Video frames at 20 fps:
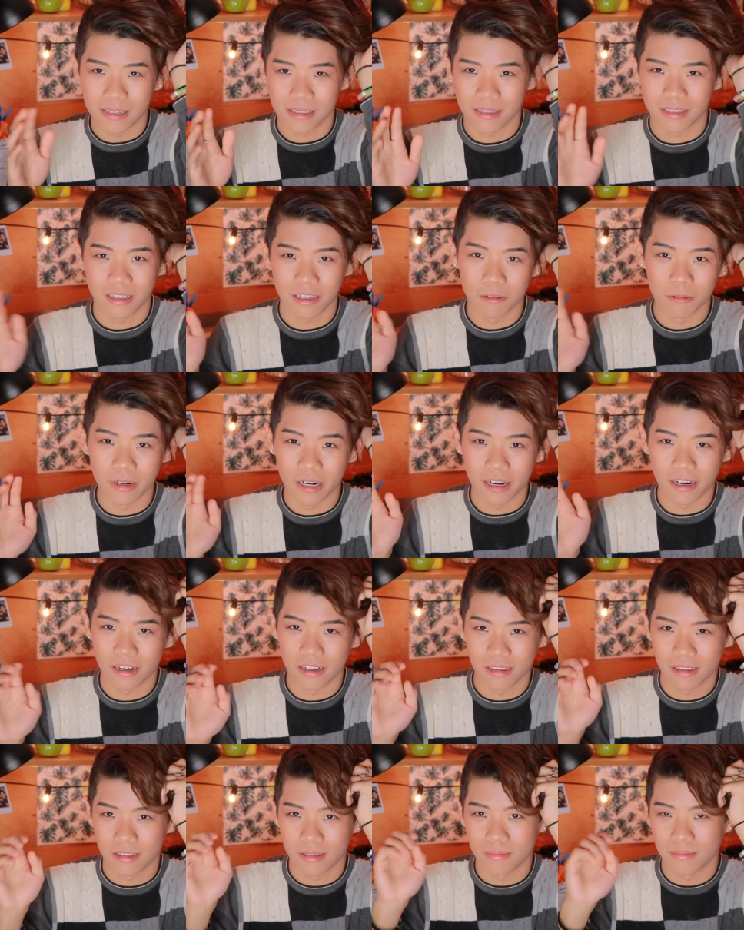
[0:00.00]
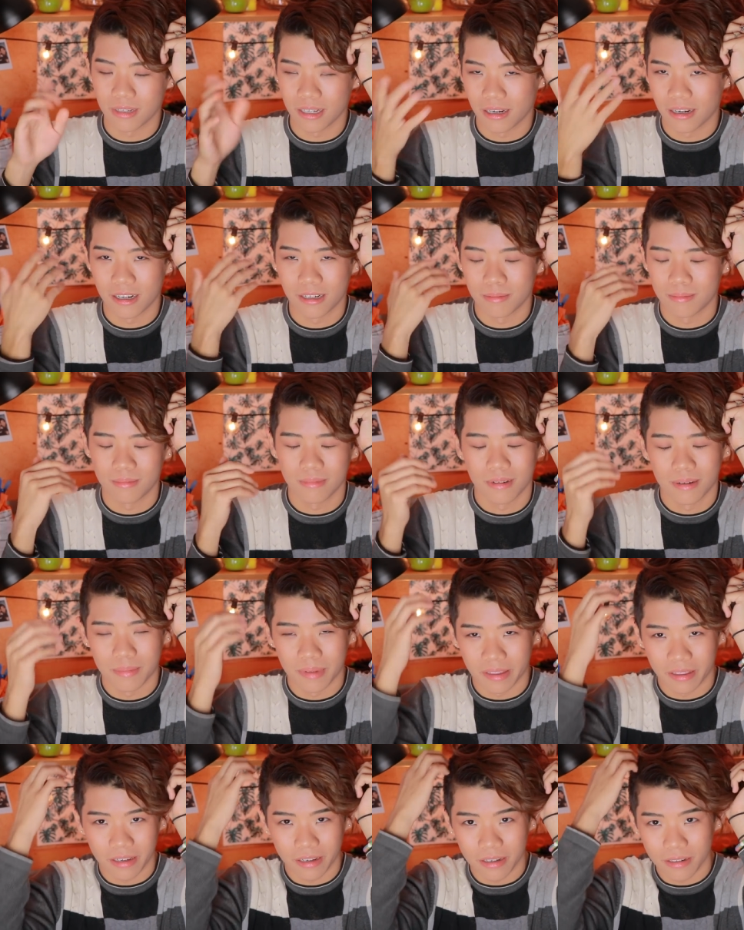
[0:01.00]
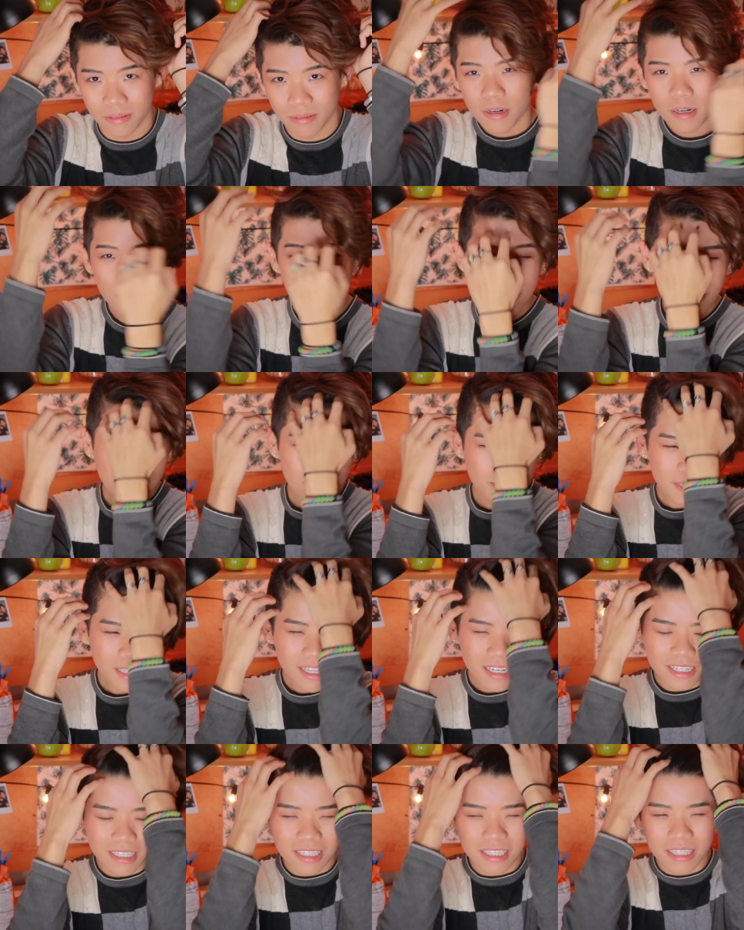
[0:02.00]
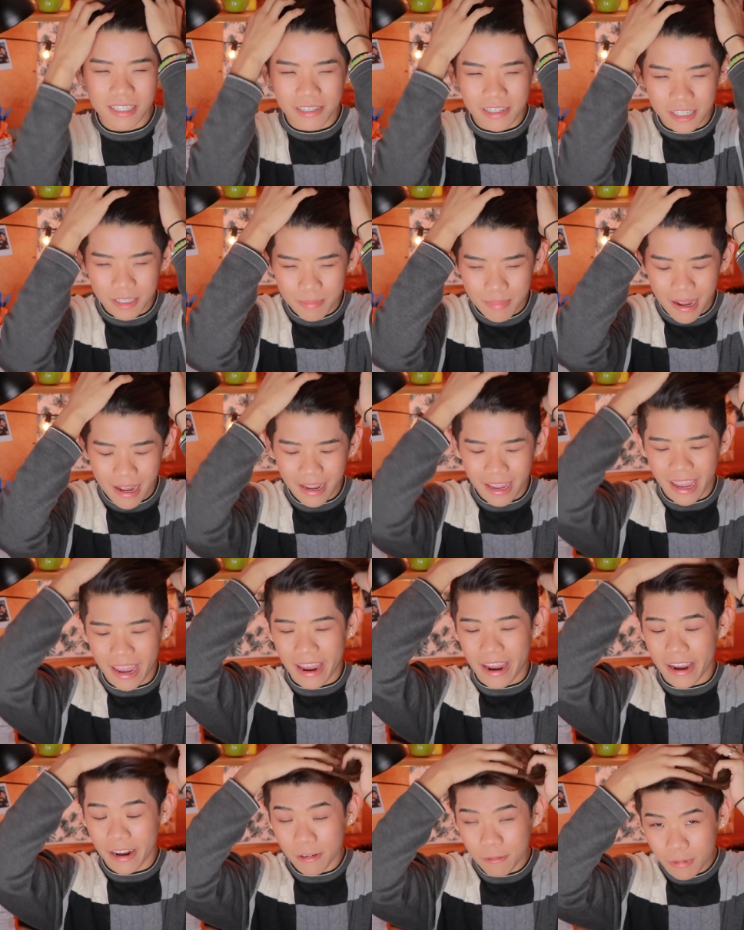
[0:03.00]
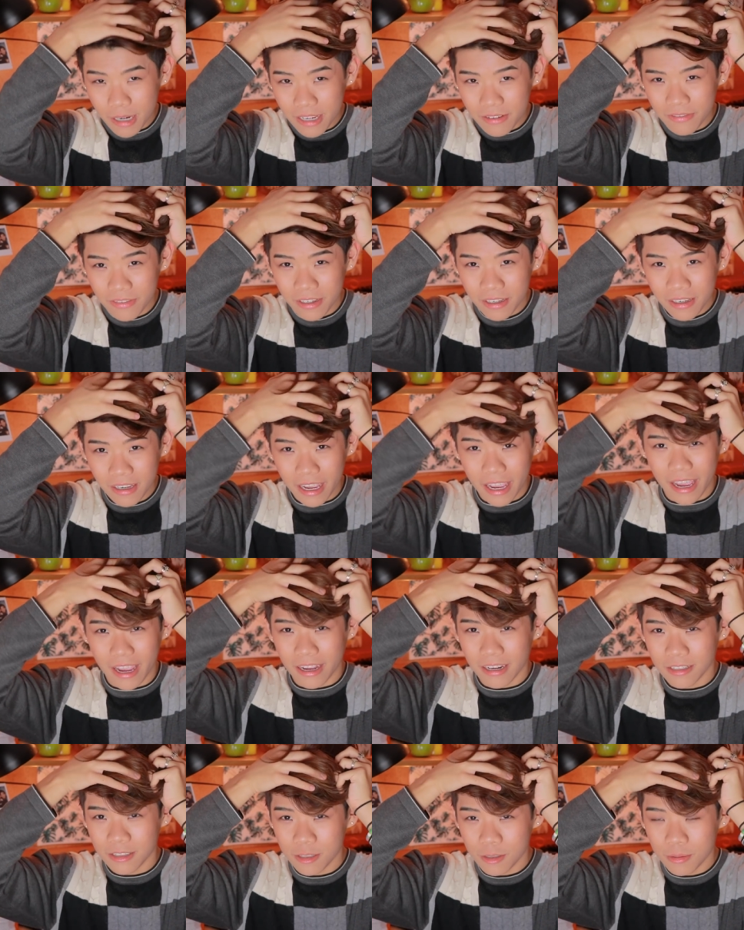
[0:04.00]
asking like when I got them. I got them a month ago. But I wanted to be like slicked back and wavy and